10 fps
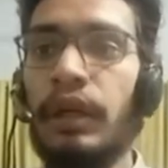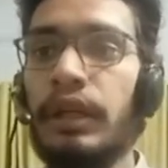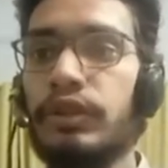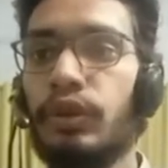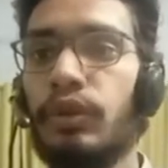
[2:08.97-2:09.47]

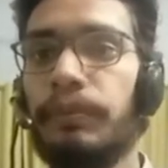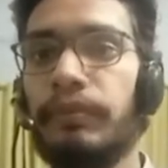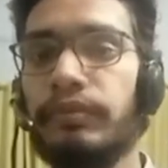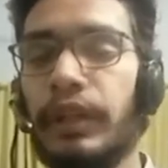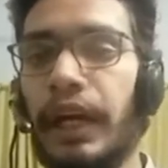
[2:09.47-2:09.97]
So
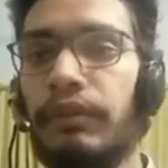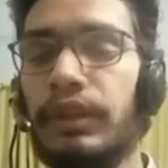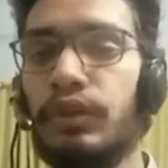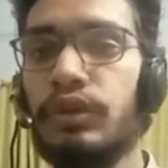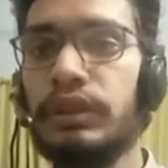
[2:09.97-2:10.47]
I
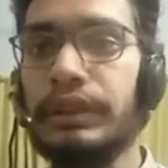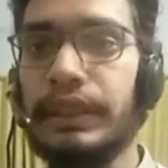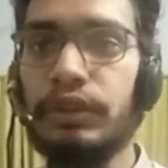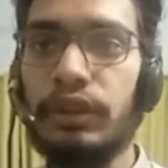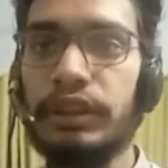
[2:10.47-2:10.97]
will use
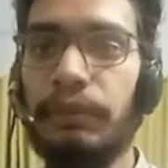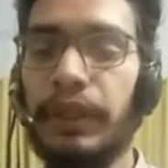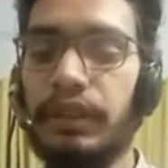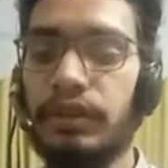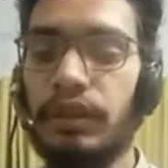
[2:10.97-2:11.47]
this concept
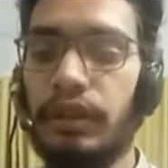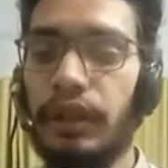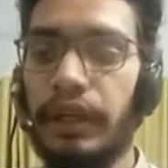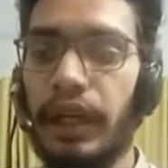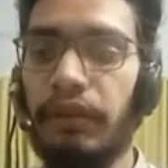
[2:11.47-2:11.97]
and this
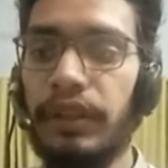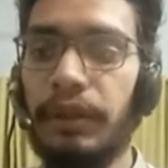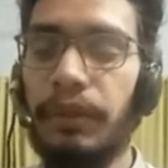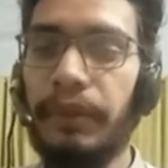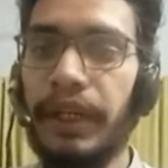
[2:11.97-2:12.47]
and I will
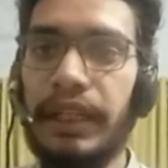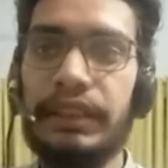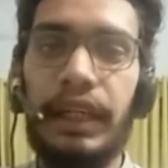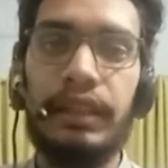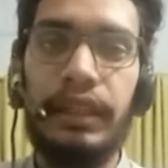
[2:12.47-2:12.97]
implement
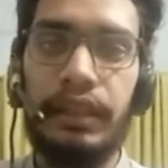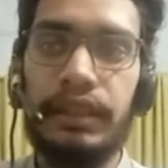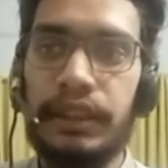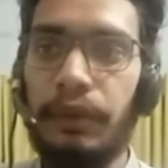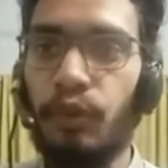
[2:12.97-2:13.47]
exactly in
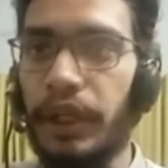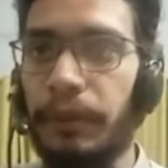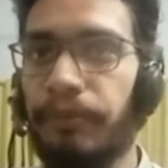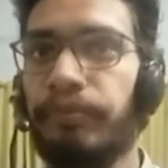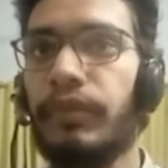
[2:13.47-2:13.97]
the same
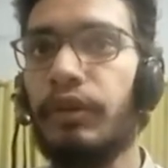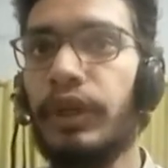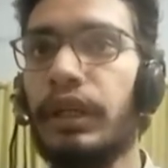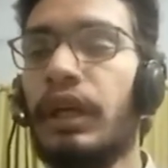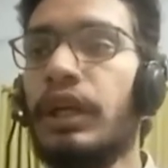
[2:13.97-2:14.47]
way,
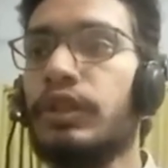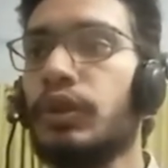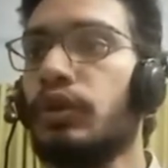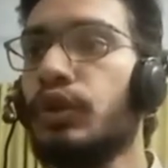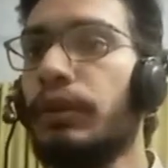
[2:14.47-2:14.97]
right?
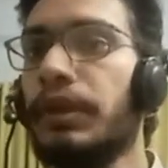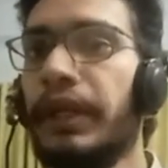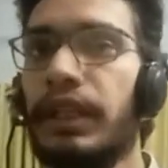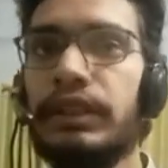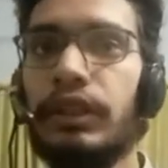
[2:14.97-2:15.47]
So to
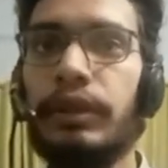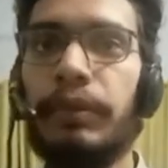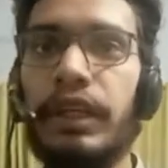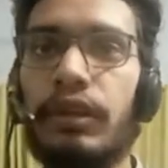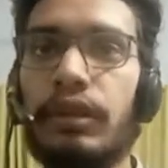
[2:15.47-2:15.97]
implement this on a
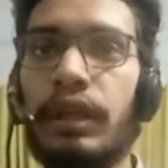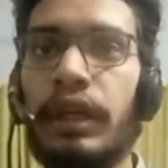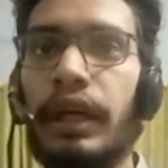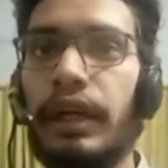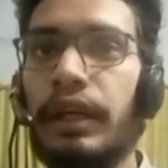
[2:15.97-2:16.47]
Python,
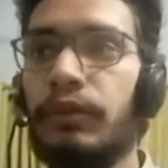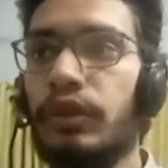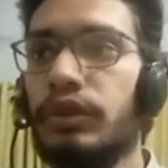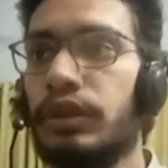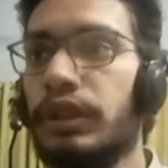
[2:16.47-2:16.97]
I am
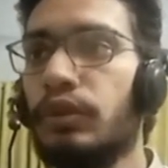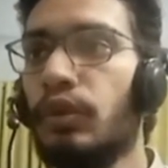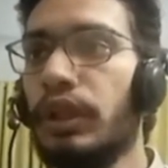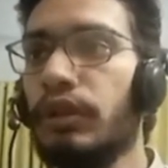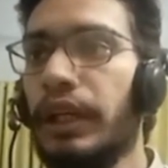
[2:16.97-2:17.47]
going to the
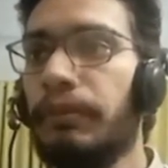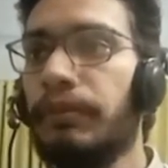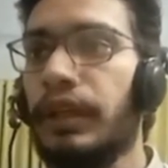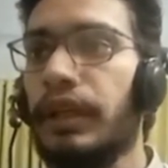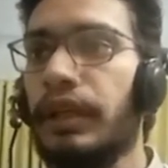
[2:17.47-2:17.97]
Google
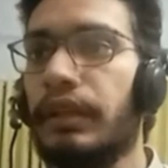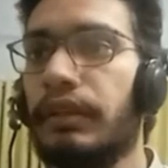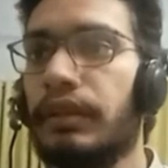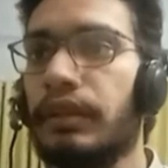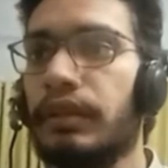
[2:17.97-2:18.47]
Colab,
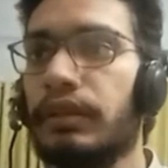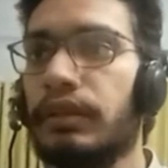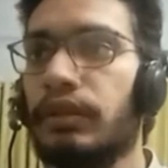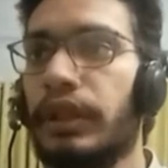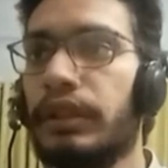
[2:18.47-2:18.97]
and
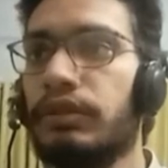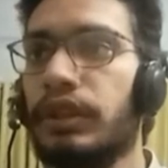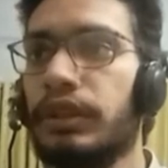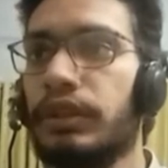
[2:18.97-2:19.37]
you can search it